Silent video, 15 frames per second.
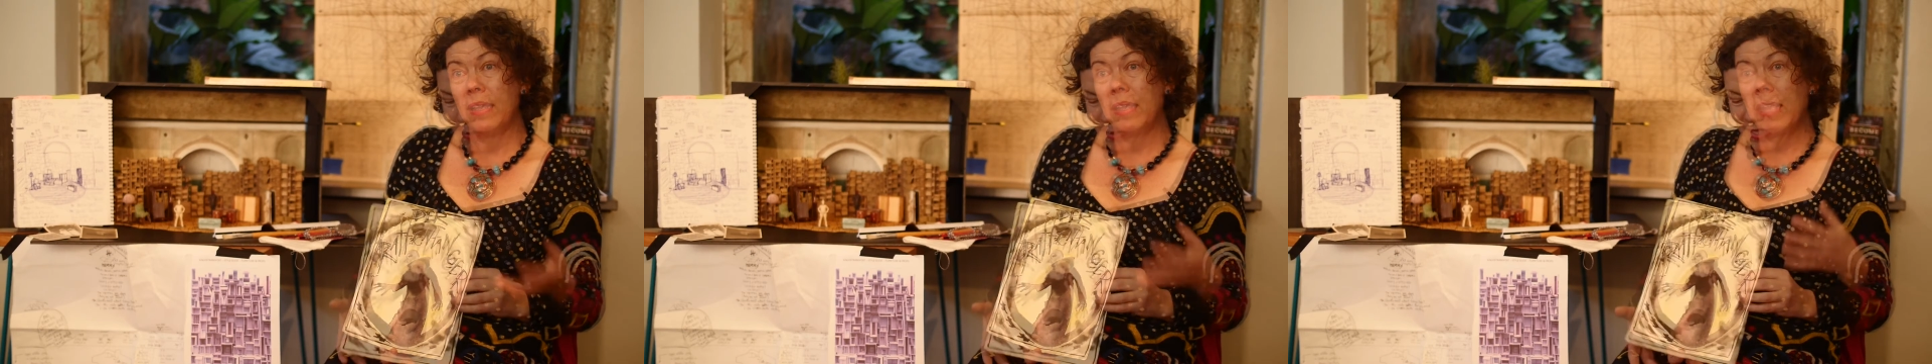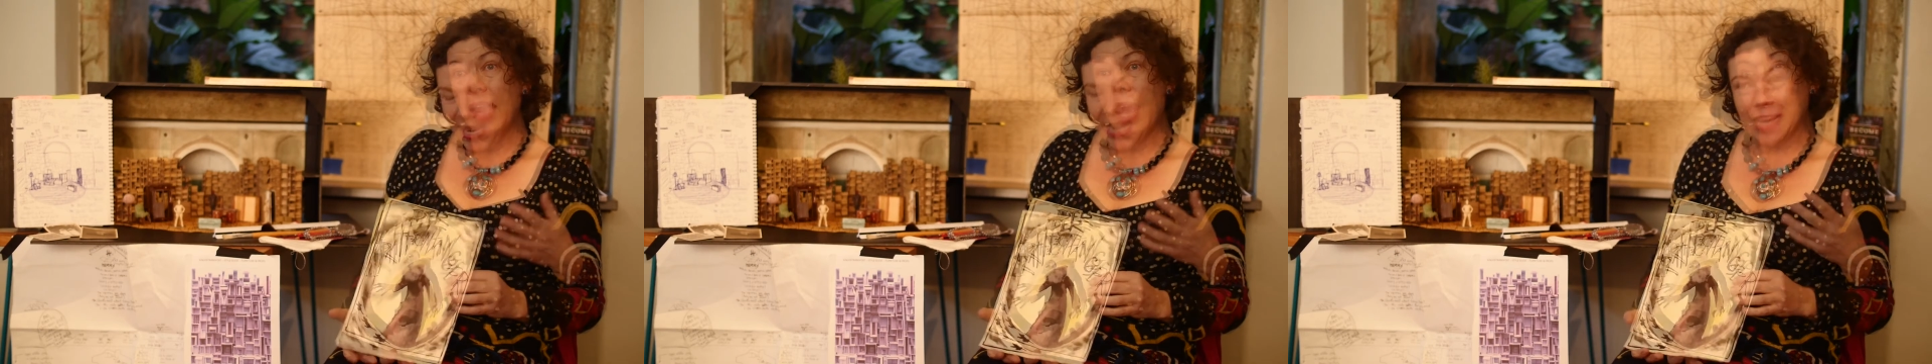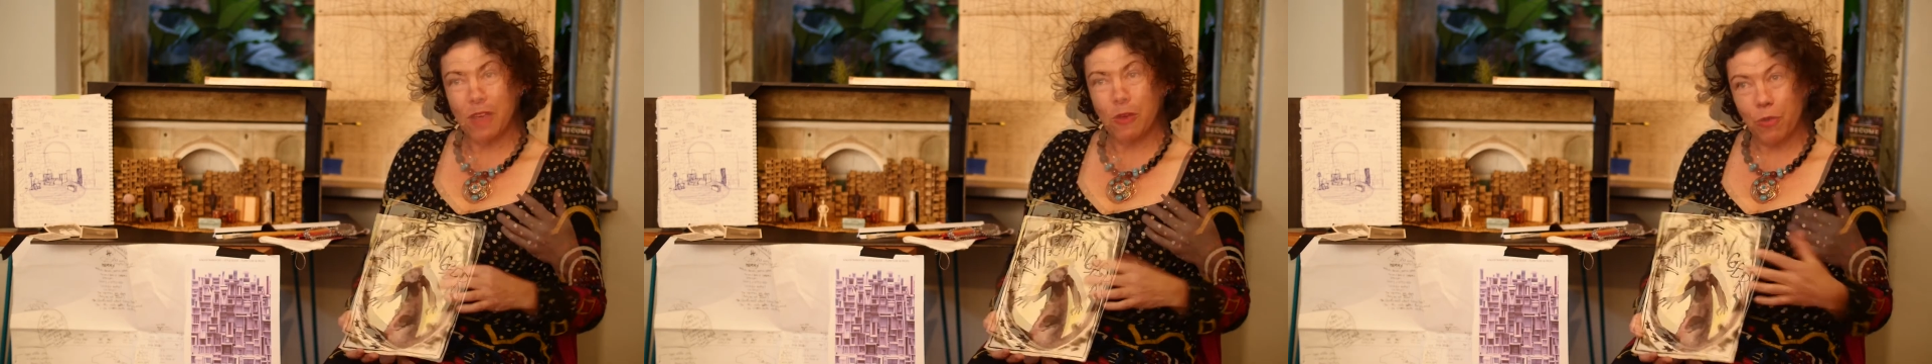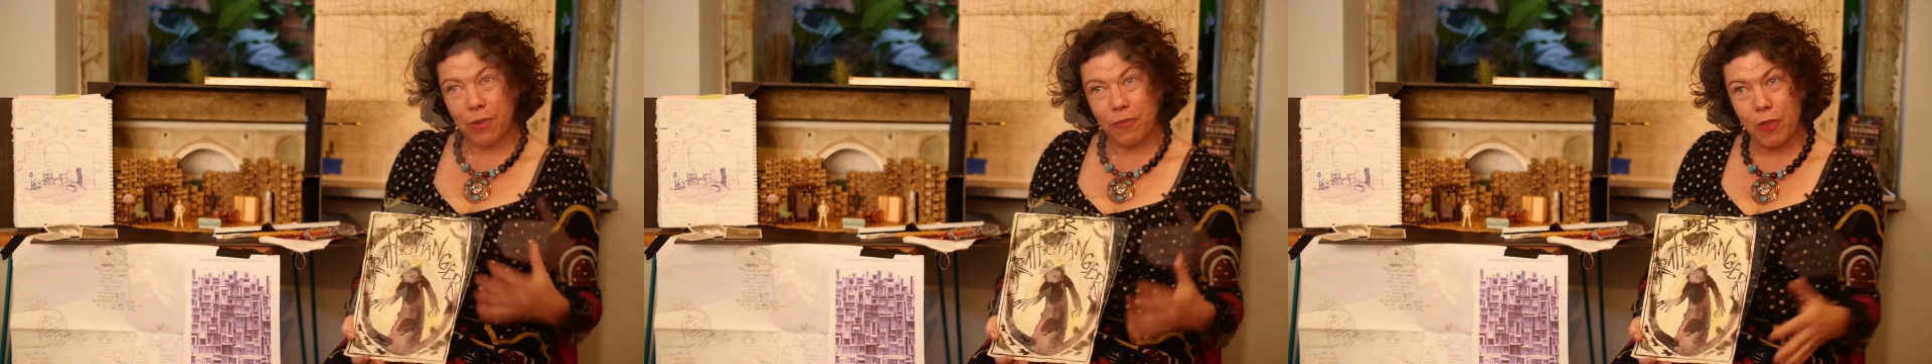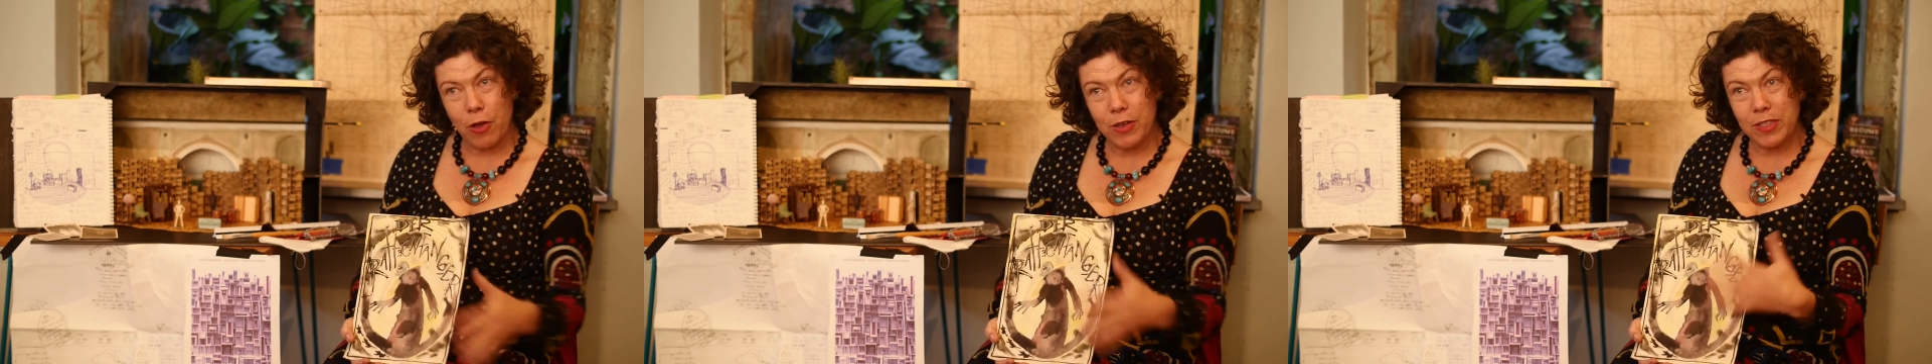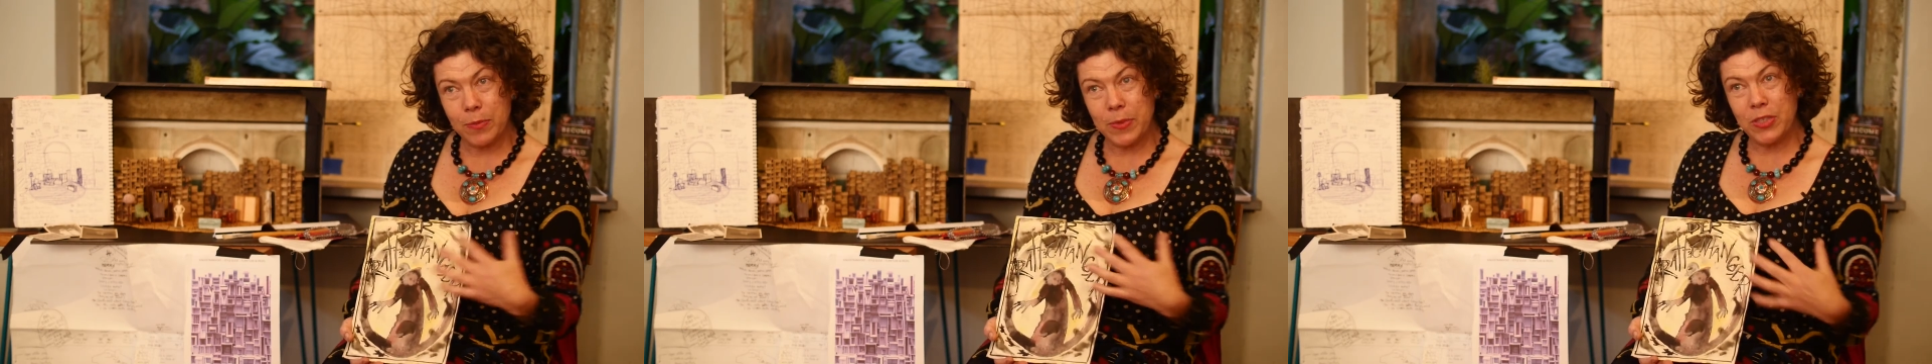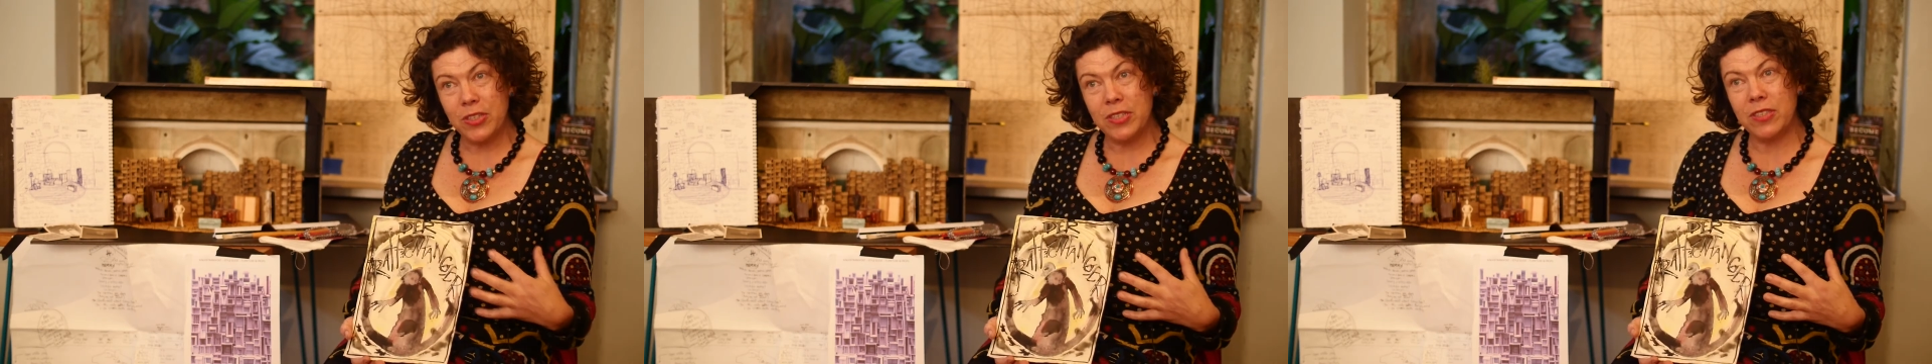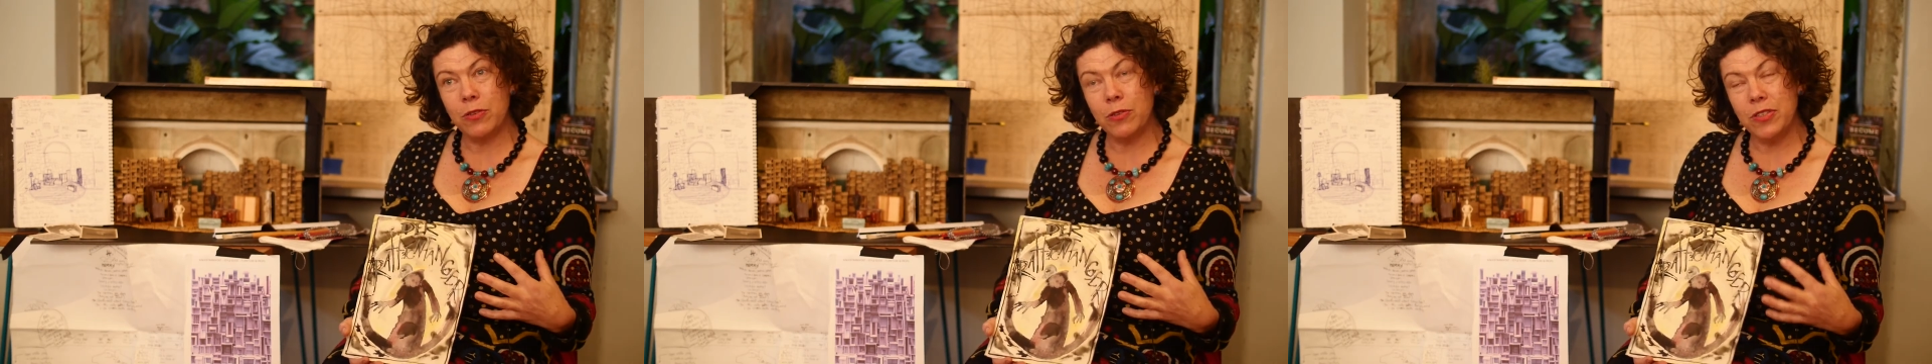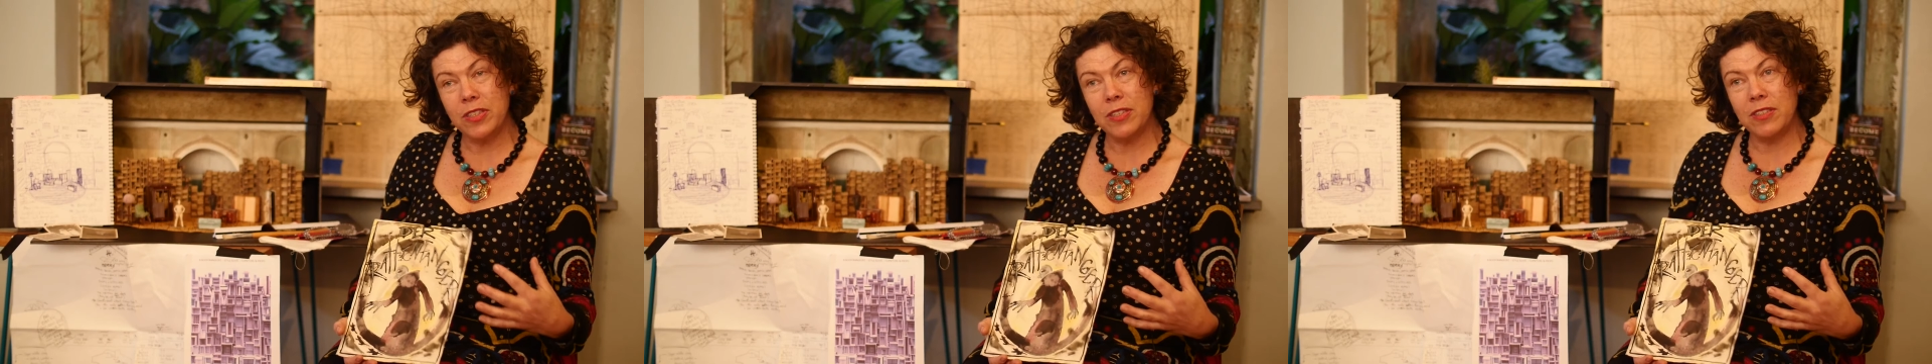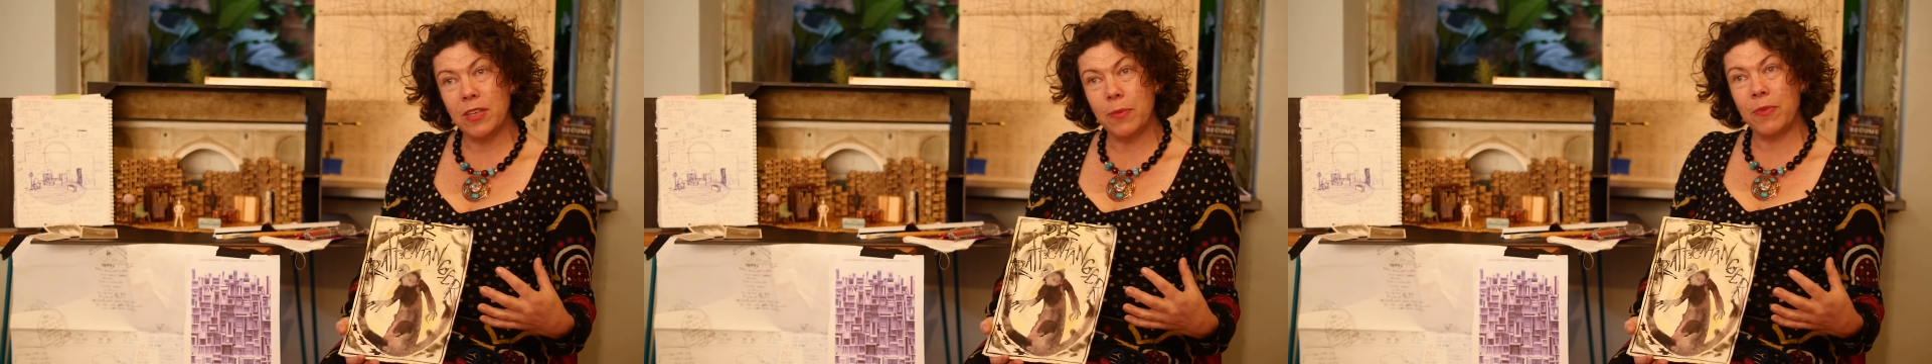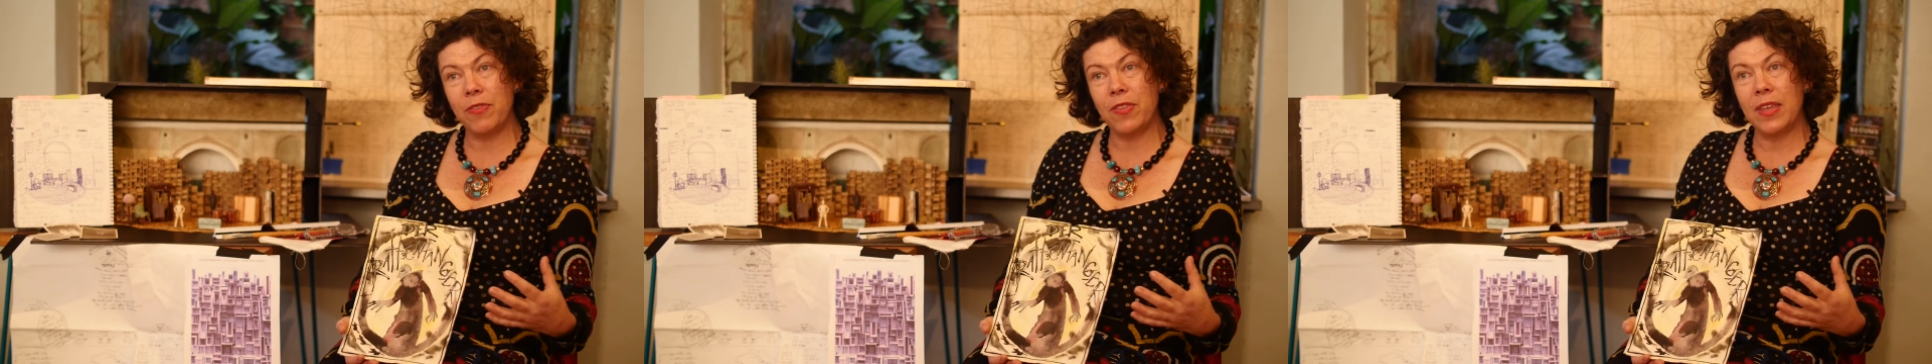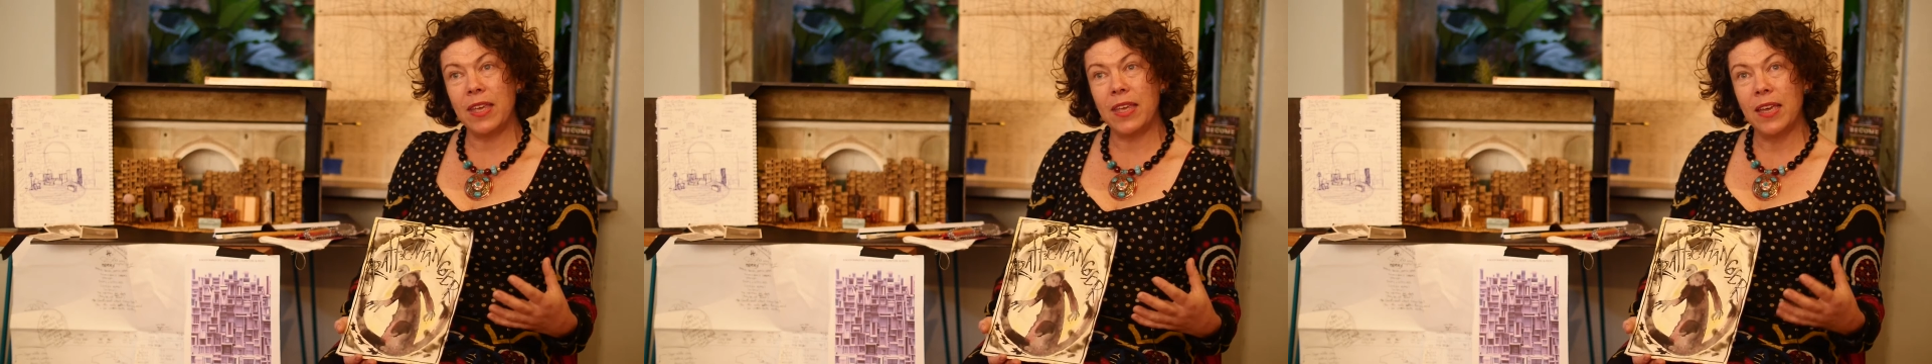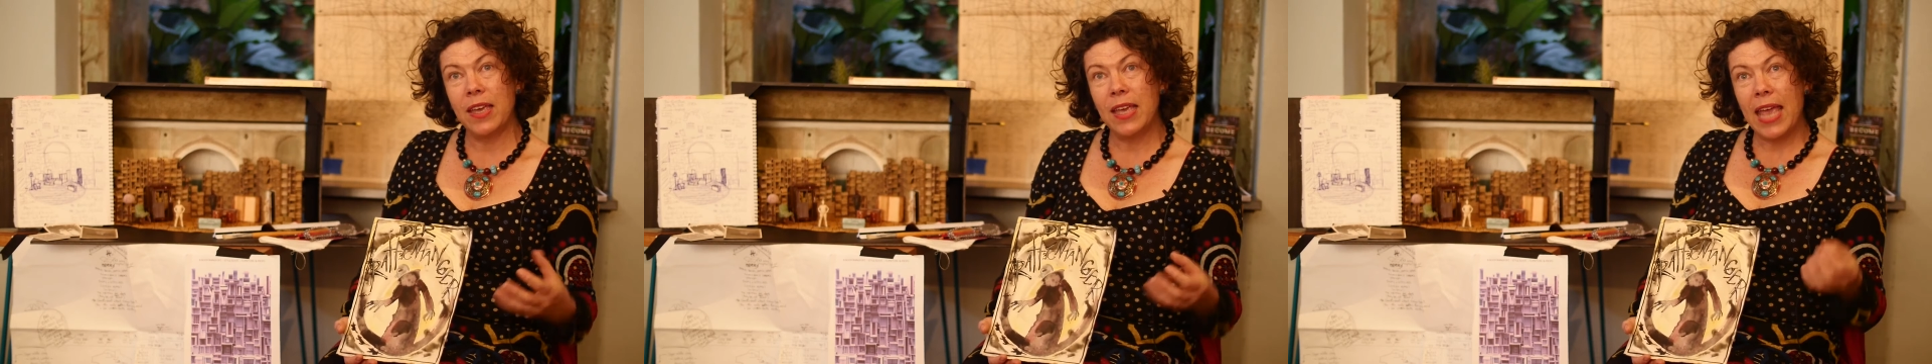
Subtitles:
Taking all of those images, and also some of the